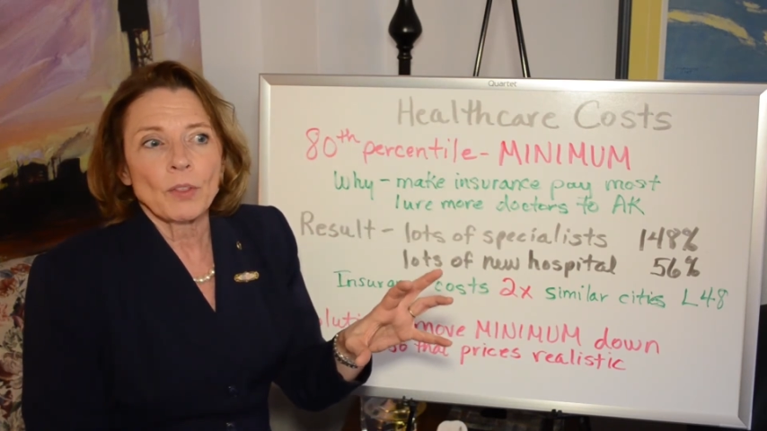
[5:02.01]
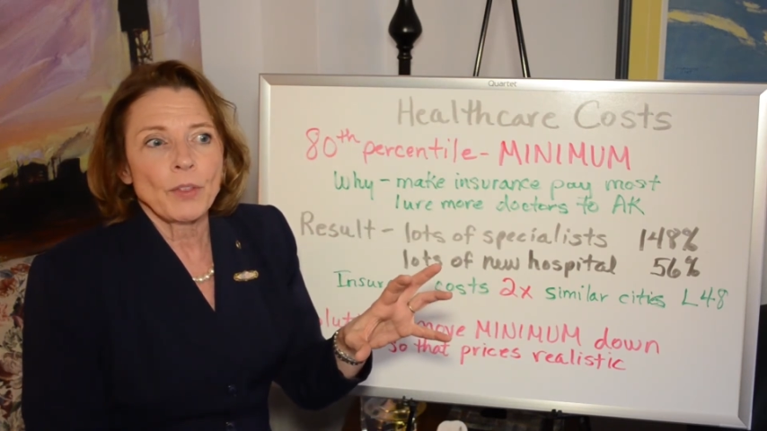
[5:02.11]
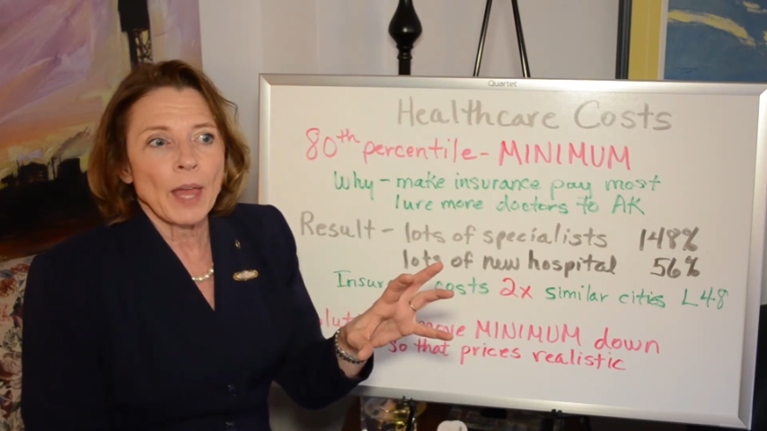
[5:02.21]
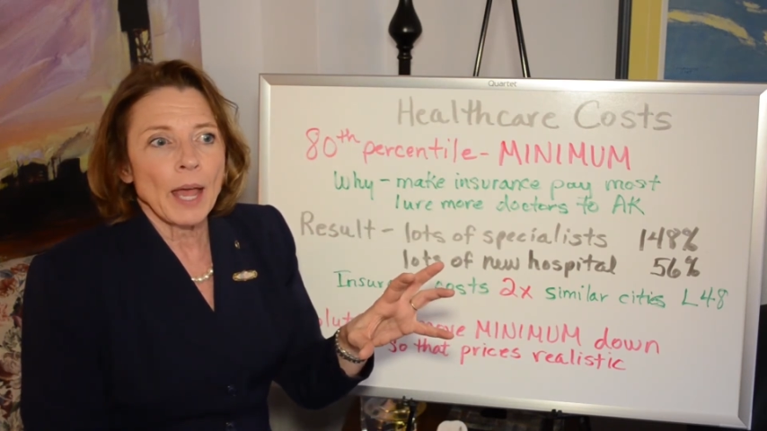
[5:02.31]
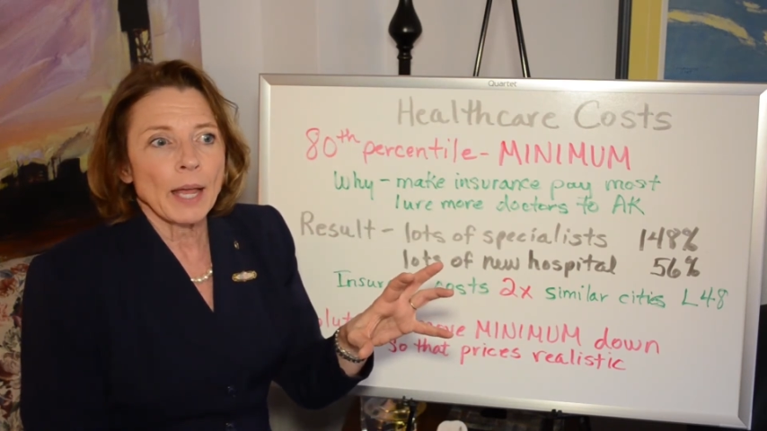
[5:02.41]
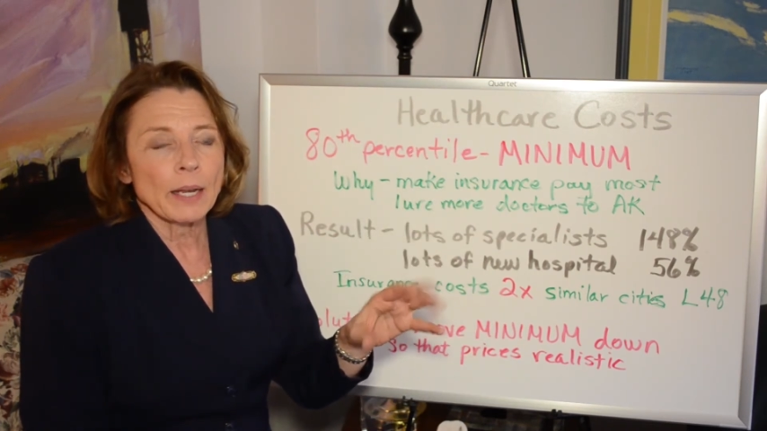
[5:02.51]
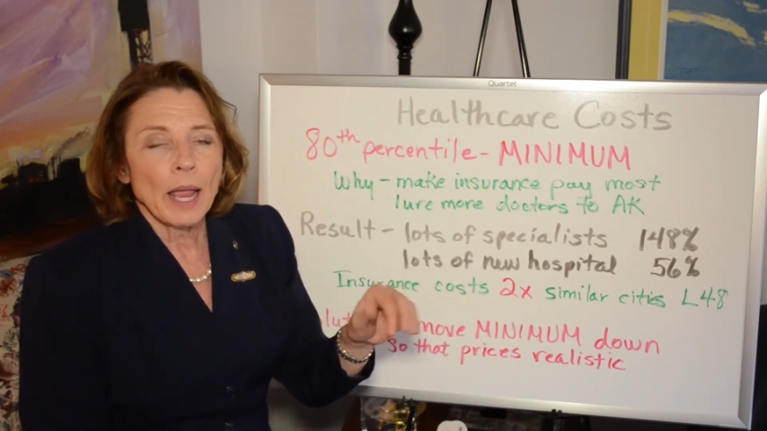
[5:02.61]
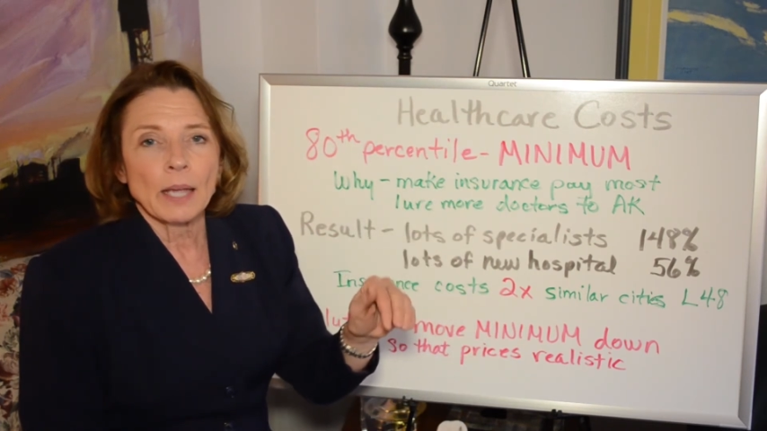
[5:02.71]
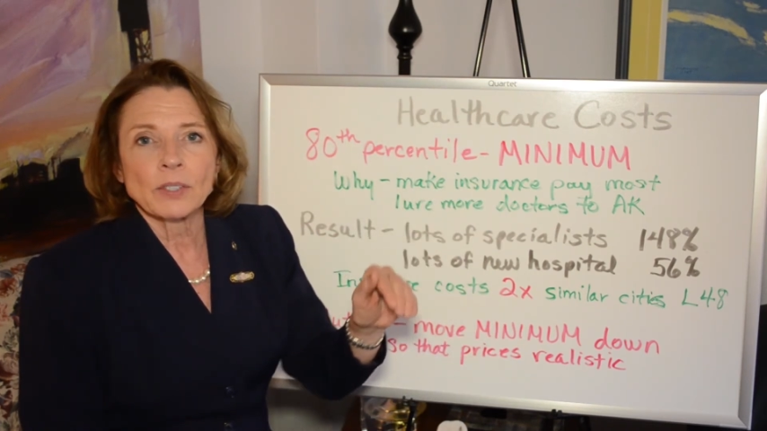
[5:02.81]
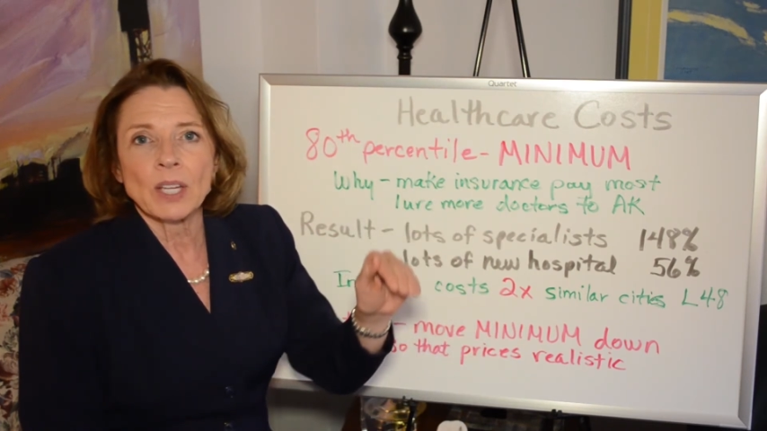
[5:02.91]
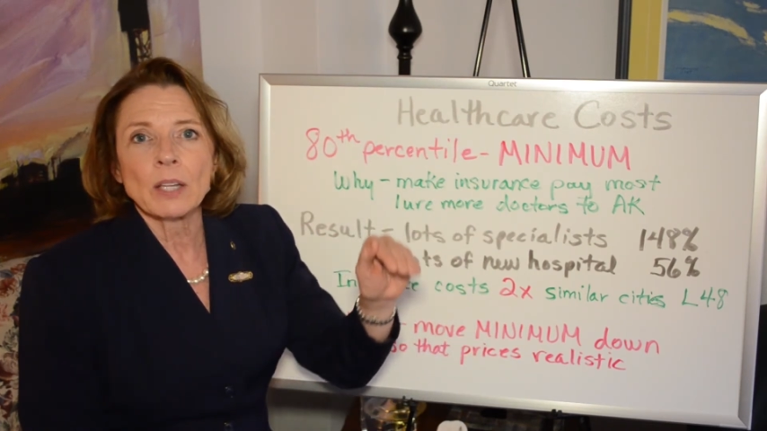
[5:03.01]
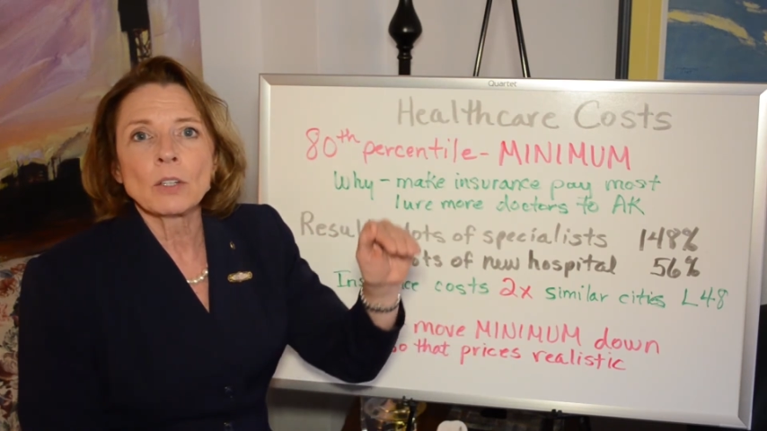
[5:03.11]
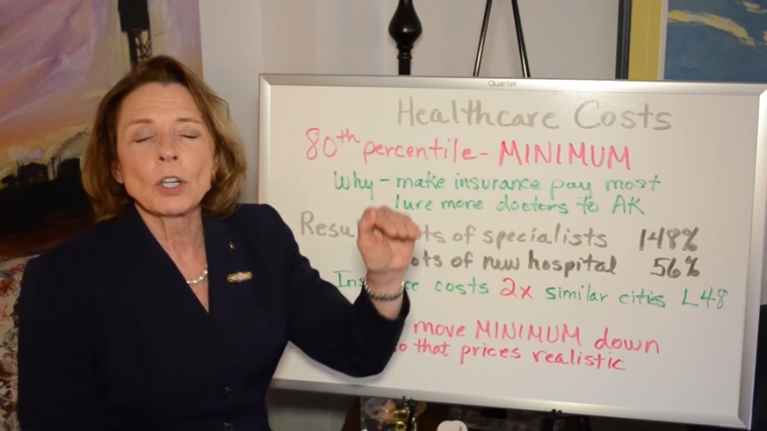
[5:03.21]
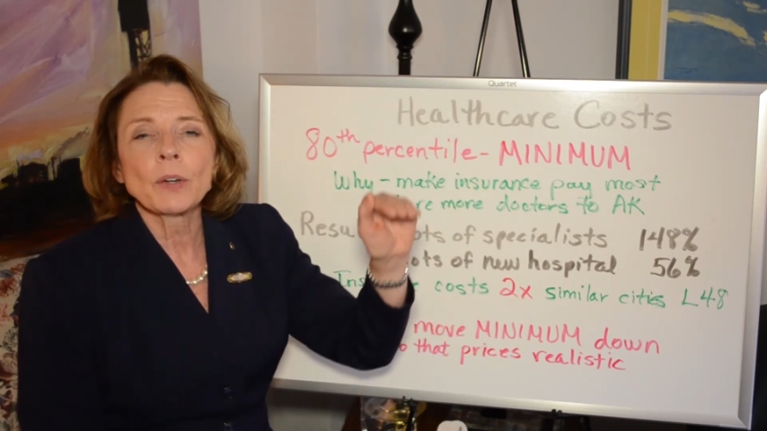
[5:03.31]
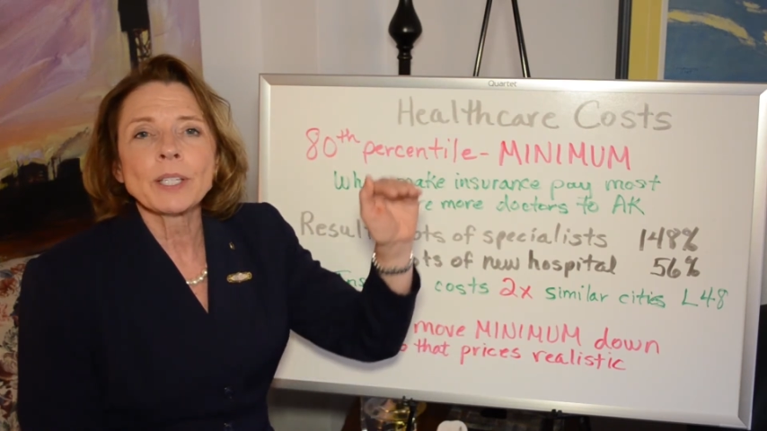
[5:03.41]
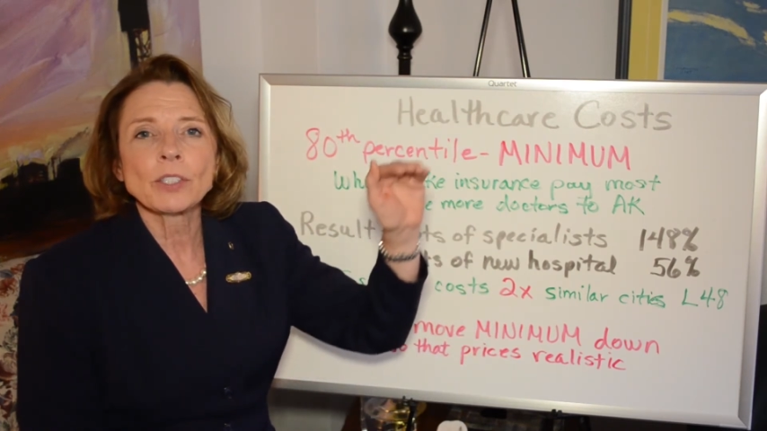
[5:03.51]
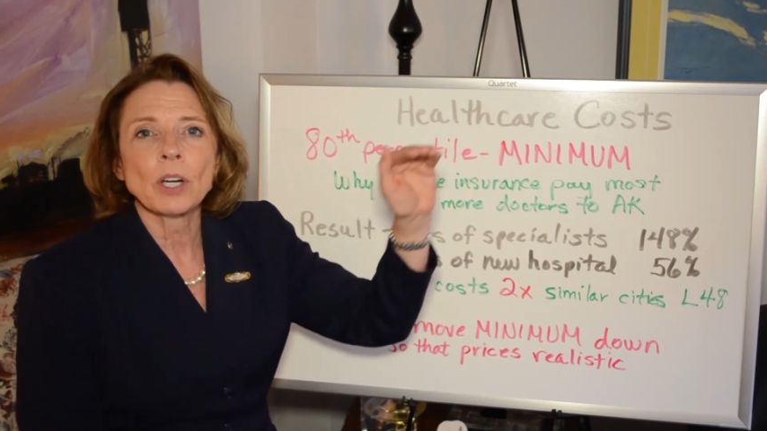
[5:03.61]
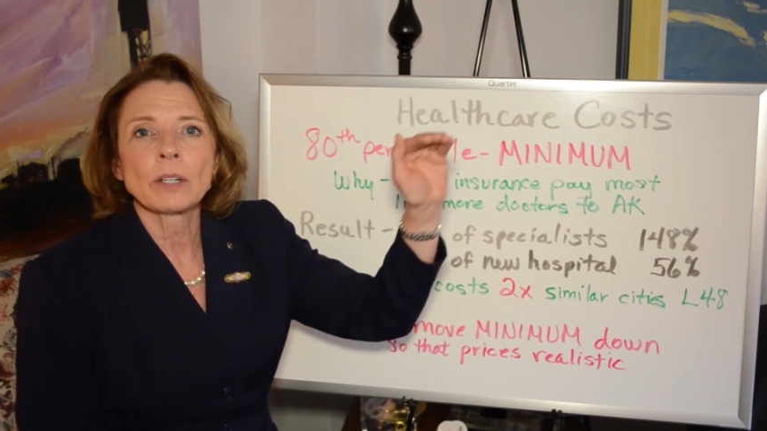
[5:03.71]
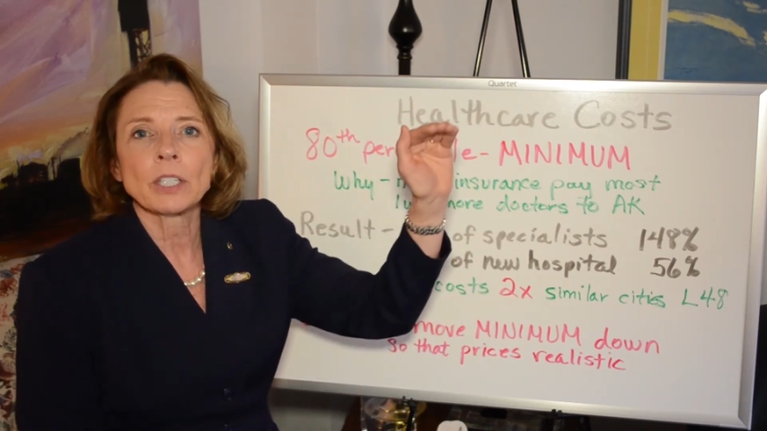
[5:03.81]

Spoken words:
that has increased our